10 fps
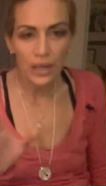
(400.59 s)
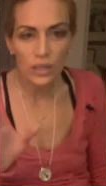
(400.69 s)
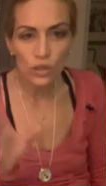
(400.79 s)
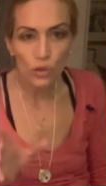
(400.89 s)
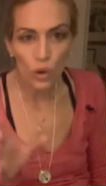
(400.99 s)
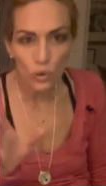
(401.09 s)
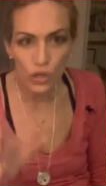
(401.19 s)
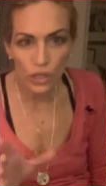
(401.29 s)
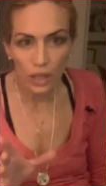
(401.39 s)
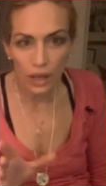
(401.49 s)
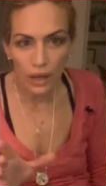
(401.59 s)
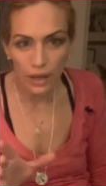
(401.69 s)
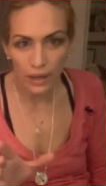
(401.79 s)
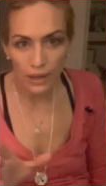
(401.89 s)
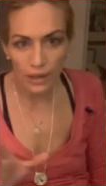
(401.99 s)

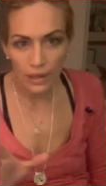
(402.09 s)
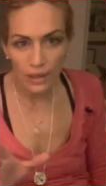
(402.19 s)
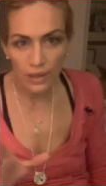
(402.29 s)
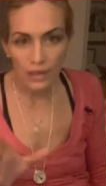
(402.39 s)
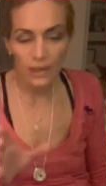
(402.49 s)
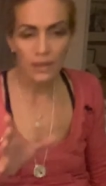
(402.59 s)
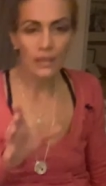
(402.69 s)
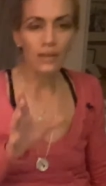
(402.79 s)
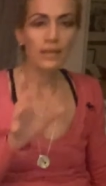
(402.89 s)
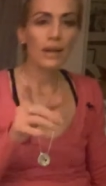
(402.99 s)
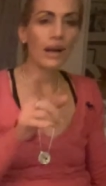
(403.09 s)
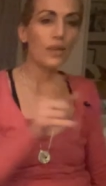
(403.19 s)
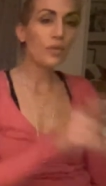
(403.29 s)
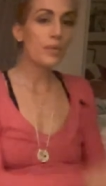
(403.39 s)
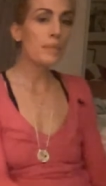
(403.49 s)
socialite? I'll
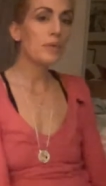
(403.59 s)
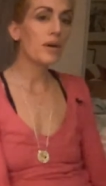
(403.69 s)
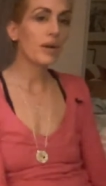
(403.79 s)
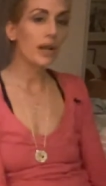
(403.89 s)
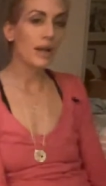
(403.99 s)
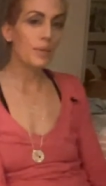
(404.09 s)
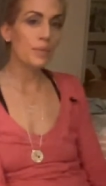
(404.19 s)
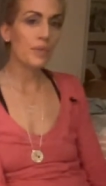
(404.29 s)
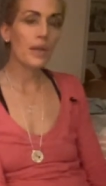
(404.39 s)
remember her name.